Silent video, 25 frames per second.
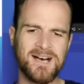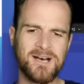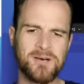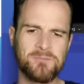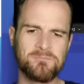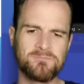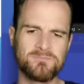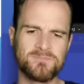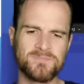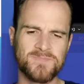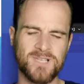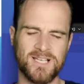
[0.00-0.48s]

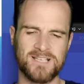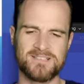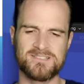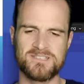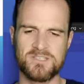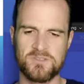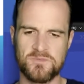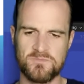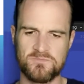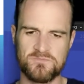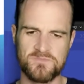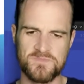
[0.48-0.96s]

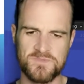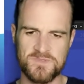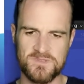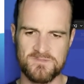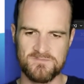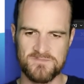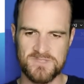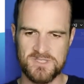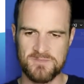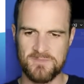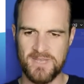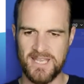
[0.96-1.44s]
like some
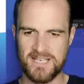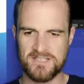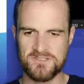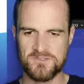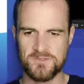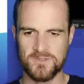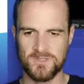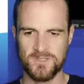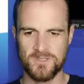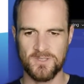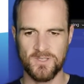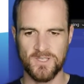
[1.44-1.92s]

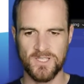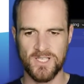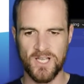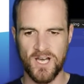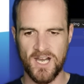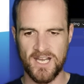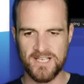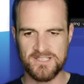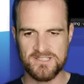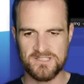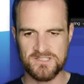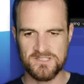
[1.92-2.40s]
extra little
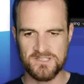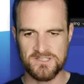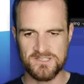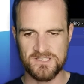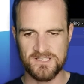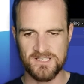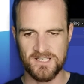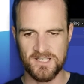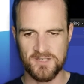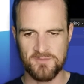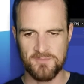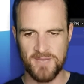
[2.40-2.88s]
lights
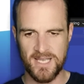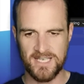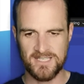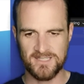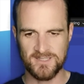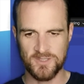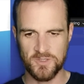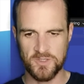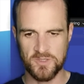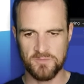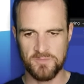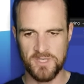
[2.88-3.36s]
just to kind of
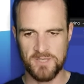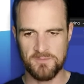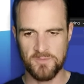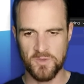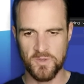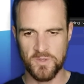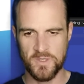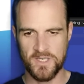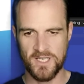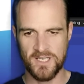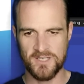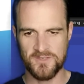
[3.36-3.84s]
make it look a
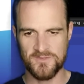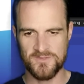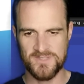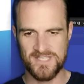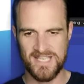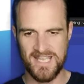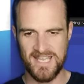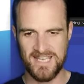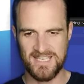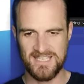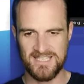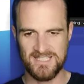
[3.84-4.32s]
bit more kind
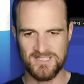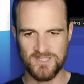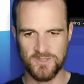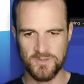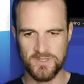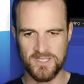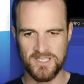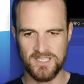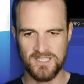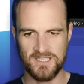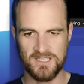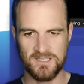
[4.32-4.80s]
of
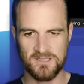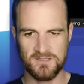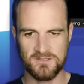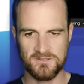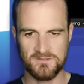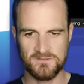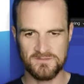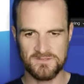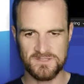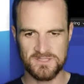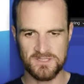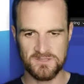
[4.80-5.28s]
techie
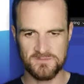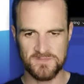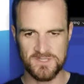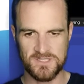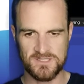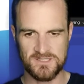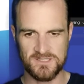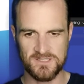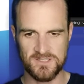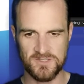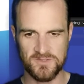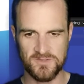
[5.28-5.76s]
looking. So
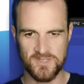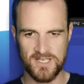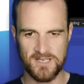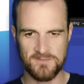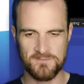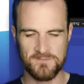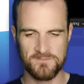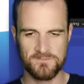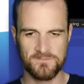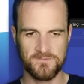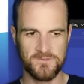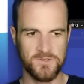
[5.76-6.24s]
I'm just going to
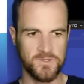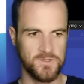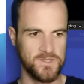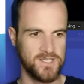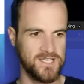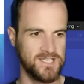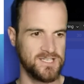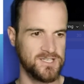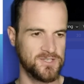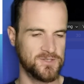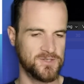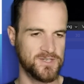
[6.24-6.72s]
grab a
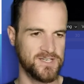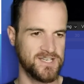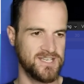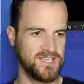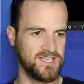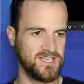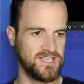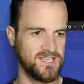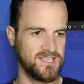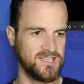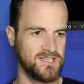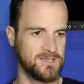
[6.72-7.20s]
few here
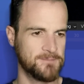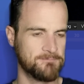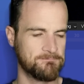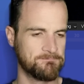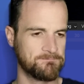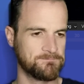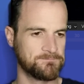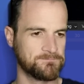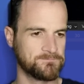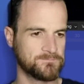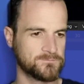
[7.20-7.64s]
and here.